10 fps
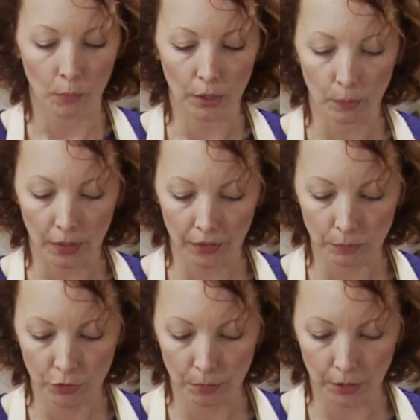We don't want
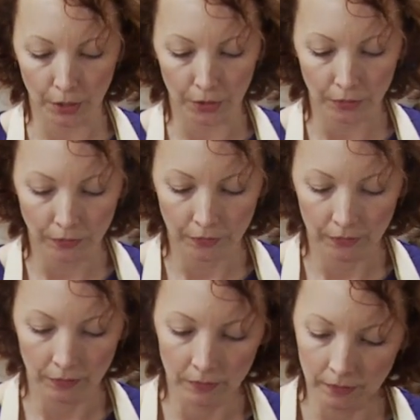them to burn.
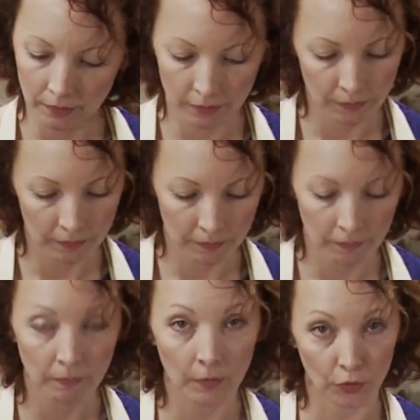
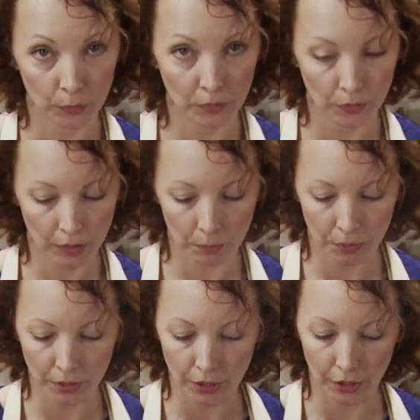This one's looking
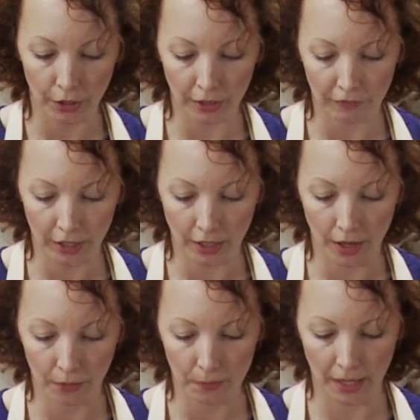pretty good. I'll give it
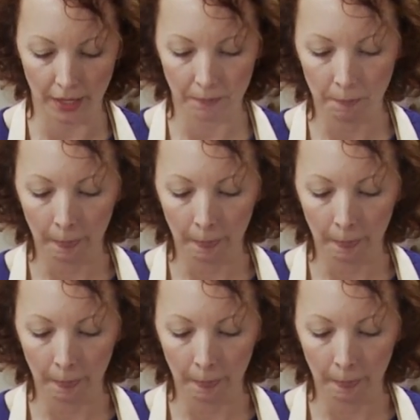another minute.